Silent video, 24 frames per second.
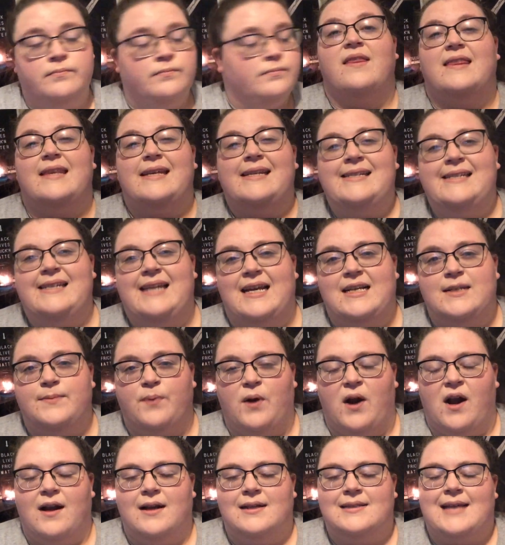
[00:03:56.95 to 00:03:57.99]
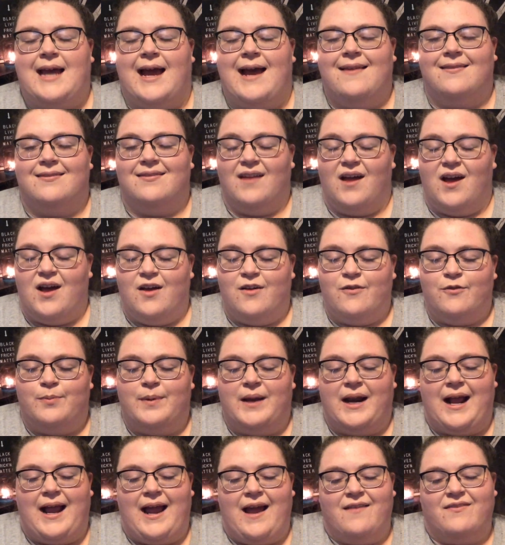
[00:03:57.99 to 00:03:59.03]
This next product I love, but
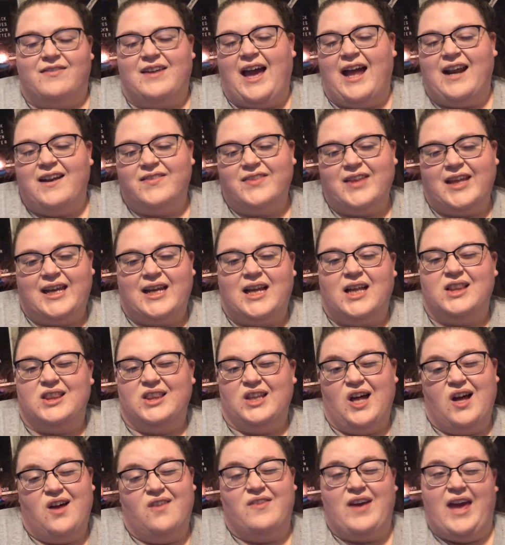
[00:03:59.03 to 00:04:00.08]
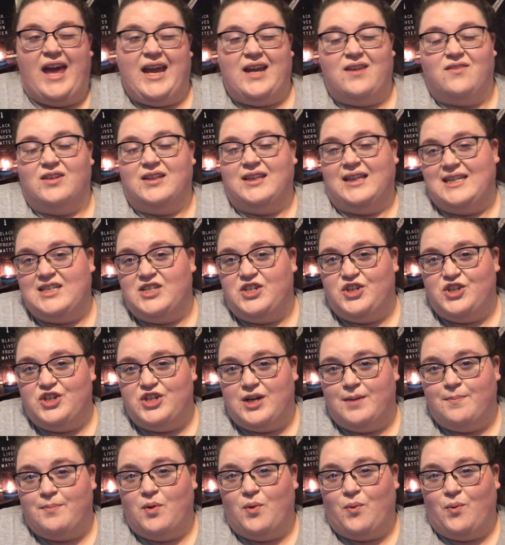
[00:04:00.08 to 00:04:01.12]
I have kind of like a love-hate
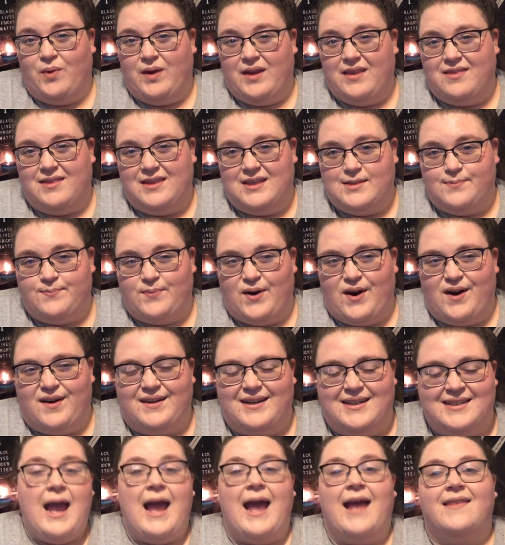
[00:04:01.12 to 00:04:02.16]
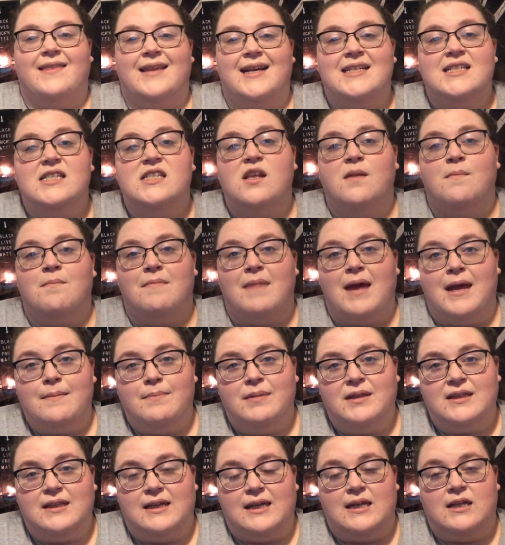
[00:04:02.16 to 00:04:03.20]
relationship with this product, and that's the
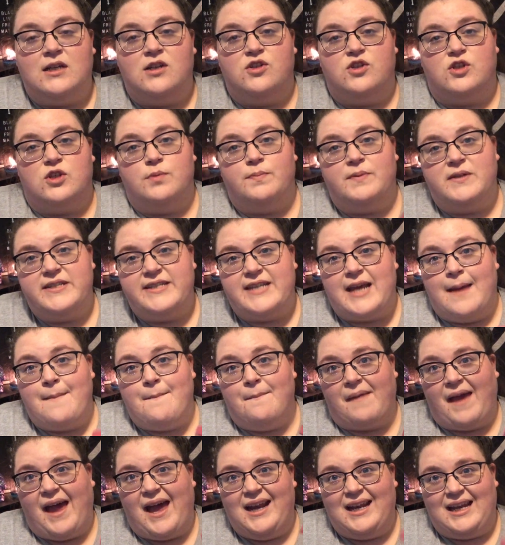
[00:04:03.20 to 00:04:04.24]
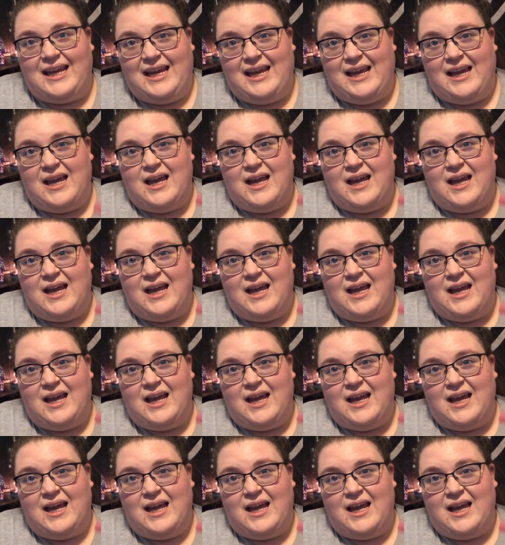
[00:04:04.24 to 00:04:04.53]
Maybelline Superstay Matte Ink